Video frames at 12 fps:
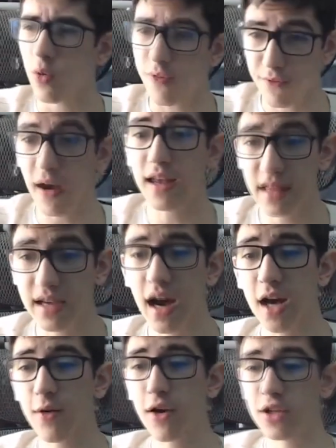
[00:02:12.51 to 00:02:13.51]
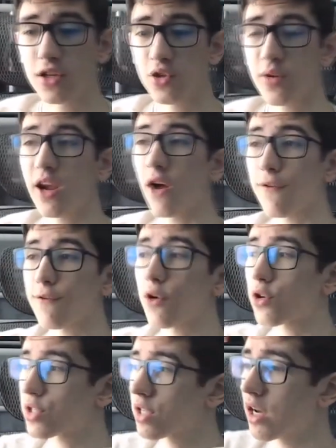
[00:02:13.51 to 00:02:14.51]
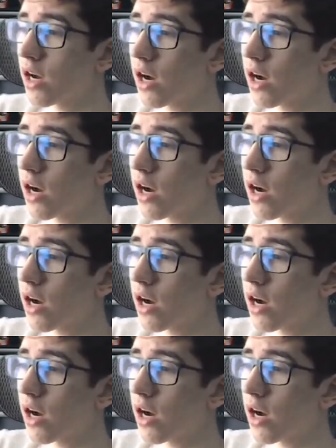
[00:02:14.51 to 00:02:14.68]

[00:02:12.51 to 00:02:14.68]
We finally got around to doing our first